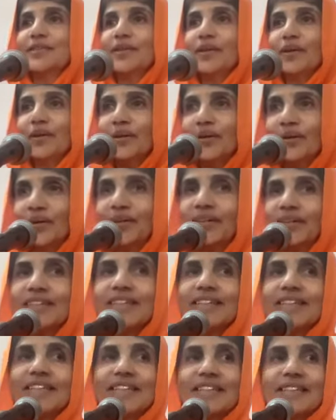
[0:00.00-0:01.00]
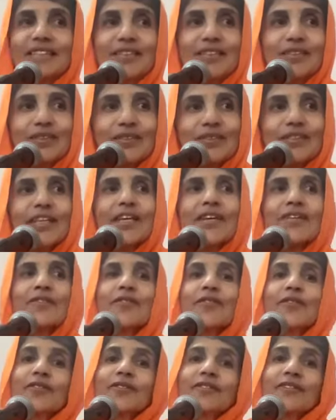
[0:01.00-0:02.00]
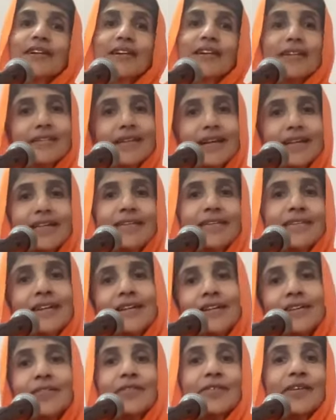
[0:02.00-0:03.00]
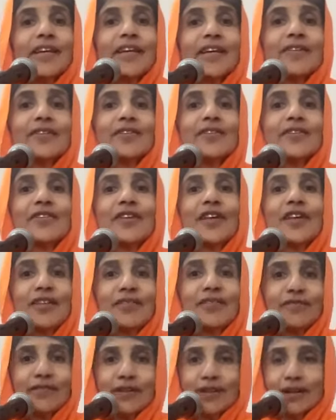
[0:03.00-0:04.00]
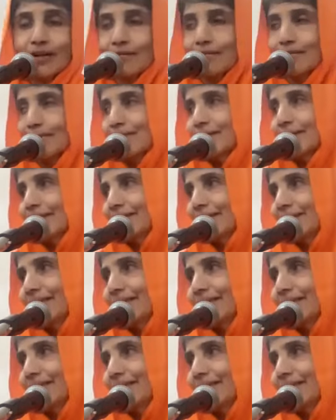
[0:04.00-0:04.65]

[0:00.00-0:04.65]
So therefore, sunset we are on safe grounds.